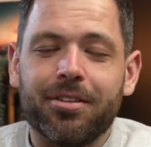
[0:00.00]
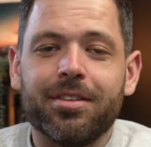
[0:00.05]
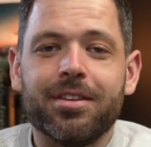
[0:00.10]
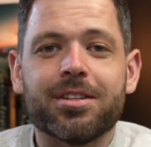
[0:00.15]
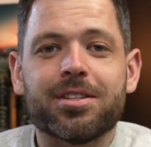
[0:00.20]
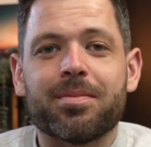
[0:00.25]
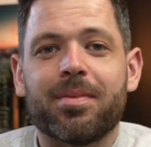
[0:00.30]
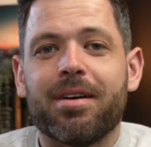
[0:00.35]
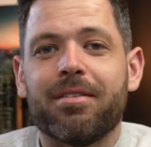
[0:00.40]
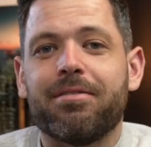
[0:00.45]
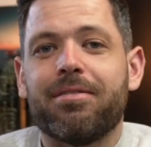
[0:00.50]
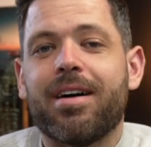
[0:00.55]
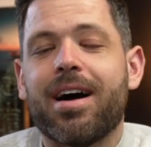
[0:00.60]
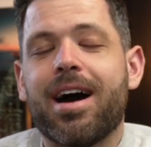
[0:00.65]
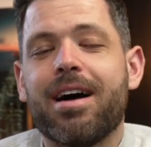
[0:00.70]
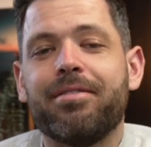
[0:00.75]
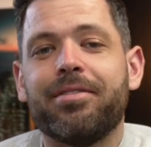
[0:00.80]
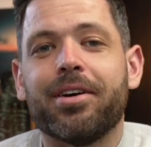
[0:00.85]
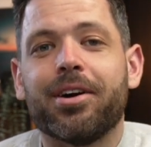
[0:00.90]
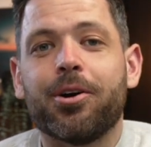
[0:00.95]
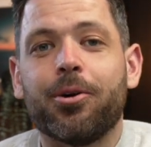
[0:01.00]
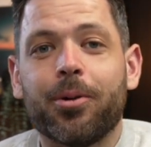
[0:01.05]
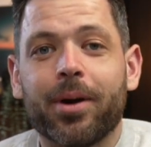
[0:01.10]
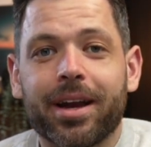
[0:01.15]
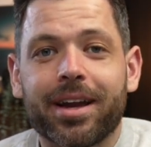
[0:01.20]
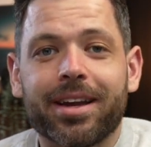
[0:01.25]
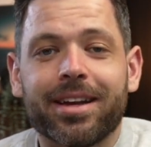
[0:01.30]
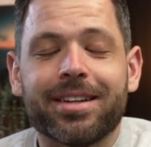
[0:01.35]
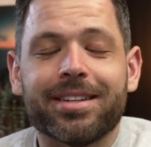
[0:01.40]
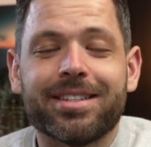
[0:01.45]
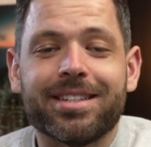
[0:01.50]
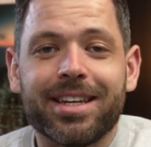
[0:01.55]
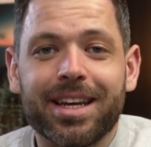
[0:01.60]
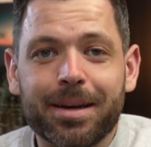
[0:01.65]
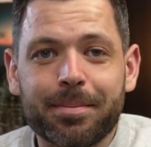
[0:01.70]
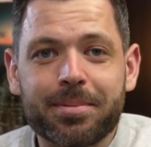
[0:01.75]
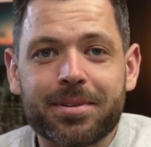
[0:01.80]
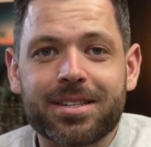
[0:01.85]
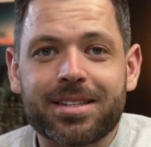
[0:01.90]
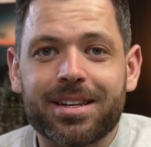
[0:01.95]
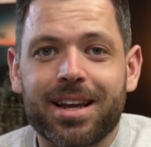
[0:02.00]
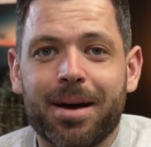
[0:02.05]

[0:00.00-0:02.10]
These are my 5 quick tips.